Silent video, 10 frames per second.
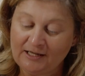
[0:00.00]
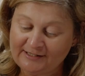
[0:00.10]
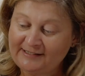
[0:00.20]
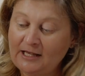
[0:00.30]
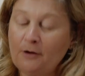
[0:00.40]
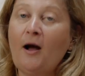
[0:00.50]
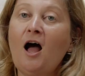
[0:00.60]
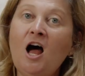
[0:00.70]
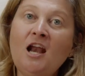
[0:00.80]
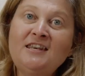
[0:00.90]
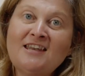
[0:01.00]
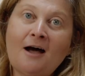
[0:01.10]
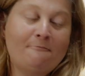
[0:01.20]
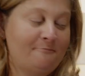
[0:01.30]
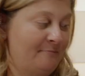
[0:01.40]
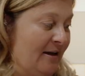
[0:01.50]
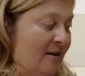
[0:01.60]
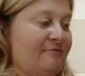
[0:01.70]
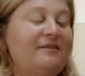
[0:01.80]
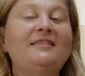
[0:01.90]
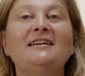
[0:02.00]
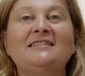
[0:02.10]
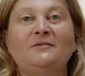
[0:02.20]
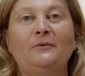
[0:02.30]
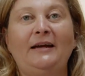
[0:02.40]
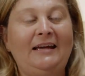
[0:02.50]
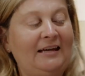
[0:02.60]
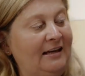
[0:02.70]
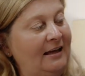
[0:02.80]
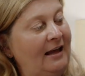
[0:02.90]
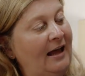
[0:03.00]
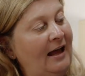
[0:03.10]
So our number for this week